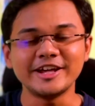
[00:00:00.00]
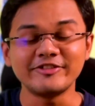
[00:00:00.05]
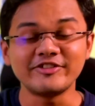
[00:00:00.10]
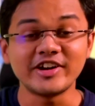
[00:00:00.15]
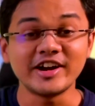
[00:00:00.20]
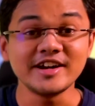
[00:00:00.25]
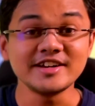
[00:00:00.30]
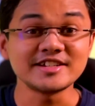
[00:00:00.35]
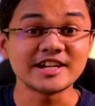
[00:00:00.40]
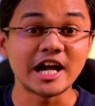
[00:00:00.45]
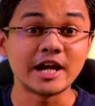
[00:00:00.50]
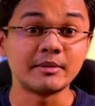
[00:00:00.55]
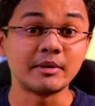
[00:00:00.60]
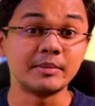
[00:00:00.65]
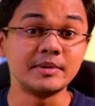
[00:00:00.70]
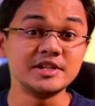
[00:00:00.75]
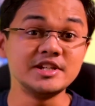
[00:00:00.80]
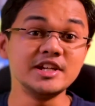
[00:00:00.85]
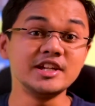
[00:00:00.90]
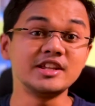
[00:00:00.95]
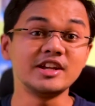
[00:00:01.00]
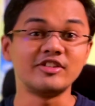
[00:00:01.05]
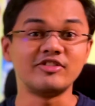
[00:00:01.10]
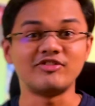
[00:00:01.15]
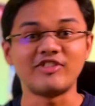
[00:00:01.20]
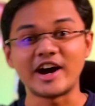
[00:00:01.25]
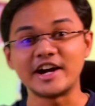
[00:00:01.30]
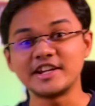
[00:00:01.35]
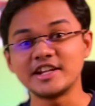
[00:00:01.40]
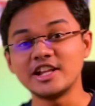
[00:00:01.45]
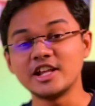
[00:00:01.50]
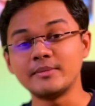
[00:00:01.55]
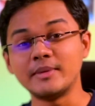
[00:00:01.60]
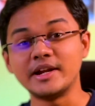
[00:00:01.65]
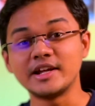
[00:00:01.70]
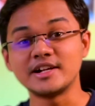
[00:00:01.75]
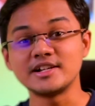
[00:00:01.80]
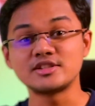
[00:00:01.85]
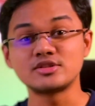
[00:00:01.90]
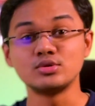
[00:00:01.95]
friends, I am Abhijit, a final year
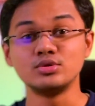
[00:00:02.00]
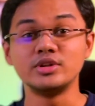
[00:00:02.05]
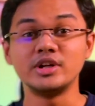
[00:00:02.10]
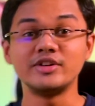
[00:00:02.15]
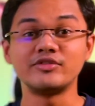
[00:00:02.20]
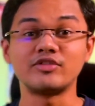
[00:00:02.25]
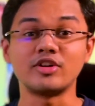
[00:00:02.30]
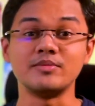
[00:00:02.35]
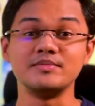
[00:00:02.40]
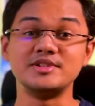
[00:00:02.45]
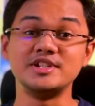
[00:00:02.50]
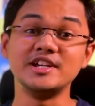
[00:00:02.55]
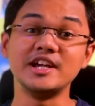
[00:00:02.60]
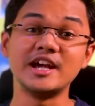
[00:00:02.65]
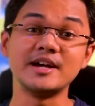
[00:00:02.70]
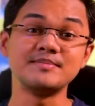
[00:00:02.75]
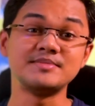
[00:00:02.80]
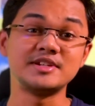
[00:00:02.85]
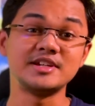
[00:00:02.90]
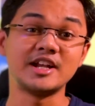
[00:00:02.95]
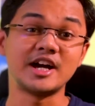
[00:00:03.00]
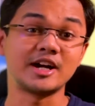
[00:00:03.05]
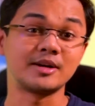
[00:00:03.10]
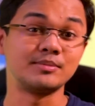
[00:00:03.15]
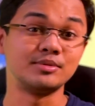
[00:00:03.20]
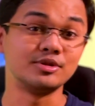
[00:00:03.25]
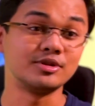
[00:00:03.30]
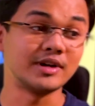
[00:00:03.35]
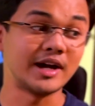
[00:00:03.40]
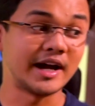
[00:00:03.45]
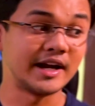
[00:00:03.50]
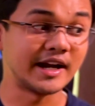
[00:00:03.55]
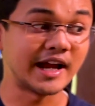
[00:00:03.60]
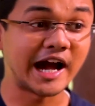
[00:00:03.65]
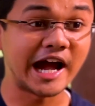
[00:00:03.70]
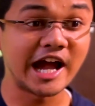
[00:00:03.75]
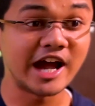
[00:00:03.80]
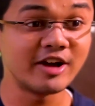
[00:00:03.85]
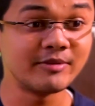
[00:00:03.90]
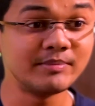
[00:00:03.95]
medical student from GMC Nagpur, and
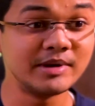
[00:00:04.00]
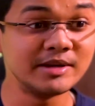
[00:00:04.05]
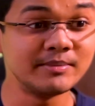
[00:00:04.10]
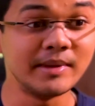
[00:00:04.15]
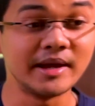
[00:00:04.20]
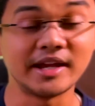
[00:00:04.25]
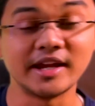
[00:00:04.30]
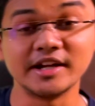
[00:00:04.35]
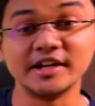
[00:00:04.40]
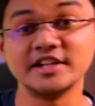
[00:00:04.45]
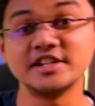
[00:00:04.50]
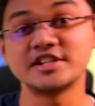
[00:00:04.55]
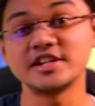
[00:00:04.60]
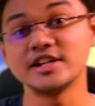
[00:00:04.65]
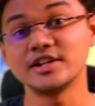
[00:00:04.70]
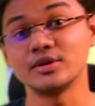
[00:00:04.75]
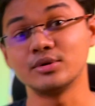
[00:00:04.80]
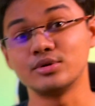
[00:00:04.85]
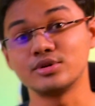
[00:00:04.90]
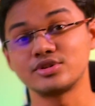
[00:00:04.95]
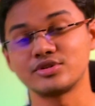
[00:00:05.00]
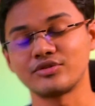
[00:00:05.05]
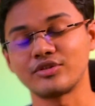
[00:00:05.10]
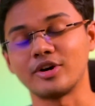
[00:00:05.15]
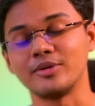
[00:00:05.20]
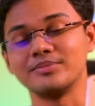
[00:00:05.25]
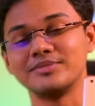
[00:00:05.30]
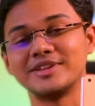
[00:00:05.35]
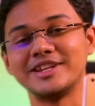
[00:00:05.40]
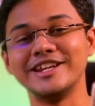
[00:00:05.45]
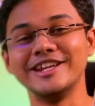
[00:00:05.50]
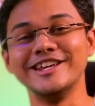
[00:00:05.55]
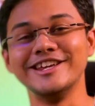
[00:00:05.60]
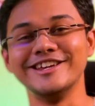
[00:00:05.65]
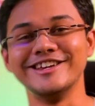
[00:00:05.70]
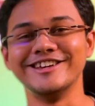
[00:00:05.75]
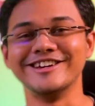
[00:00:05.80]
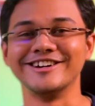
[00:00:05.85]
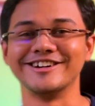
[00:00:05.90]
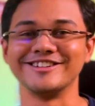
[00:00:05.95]
I have been making digital notes from 3
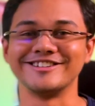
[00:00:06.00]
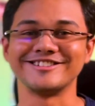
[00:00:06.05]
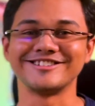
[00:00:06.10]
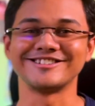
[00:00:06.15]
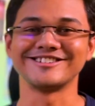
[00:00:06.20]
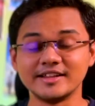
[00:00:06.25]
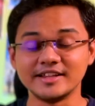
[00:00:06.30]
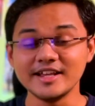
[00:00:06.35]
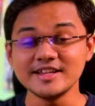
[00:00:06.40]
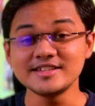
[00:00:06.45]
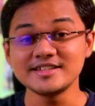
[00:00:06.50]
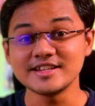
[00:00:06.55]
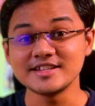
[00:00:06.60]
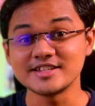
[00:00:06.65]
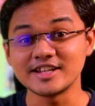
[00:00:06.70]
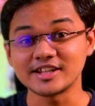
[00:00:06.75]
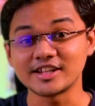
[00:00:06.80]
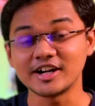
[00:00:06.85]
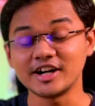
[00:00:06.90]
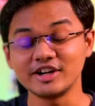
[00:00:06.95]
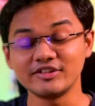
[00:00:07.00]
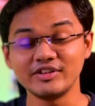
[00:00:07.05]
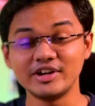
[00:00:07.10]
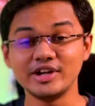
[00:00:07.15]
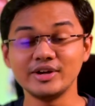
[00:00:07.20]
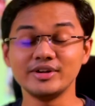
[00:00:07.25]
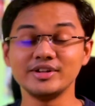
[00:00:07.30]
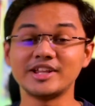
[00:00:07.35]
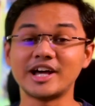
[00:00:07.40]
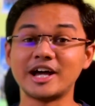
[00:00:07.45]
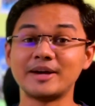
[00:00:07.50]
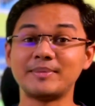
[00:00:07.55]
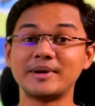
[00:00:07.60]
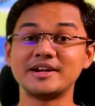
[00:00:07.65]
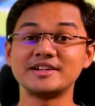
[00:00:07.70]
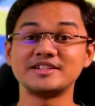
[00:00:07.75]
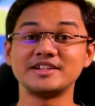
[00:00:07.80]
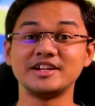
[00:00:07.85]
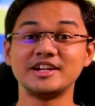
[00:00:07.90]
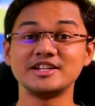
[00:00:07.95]
years. This is the third video in the
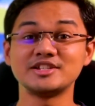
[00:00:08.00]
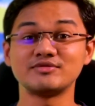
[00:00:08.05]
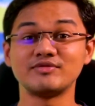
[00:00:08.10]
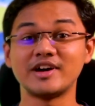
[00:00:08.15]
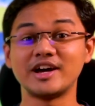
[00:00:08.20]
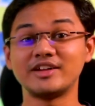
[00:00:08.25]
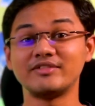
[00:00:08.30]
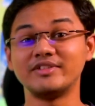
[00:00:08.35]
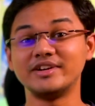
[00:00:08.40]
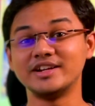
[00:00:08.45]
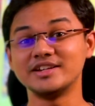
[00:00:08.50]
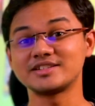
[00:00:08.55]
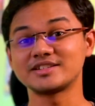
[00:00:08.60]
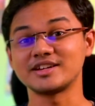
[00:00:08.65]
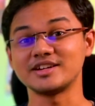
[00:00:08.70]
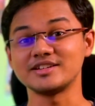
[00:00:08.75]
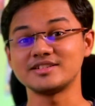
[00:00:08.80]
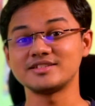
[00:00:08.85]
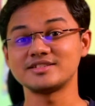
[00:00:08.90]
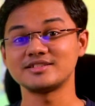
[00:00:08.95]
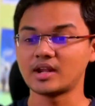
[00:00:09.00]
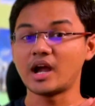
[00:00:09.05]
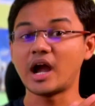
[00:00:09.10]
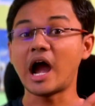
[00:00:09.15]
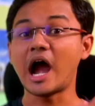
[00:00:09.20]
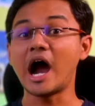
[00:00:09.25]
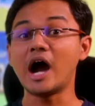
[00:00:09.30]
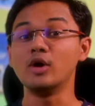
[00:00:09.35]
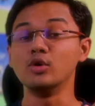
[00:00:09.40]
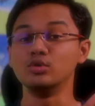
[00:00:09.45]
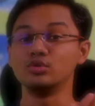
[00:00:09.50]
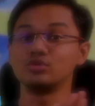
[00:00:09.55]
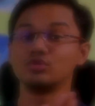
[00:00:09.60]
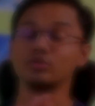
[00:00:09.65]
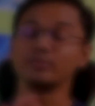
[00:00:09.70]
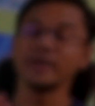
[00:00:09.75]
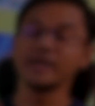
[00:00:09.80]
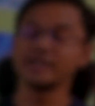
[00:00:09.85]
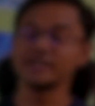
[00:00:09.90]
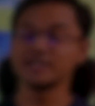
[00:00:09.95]
iPad series where we discuss how to
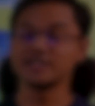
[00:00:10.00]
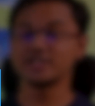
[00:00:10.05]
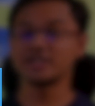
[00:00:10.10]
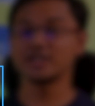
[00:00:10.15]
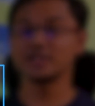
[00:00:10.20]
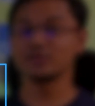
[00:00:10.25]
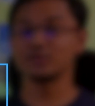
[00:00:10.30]
make digital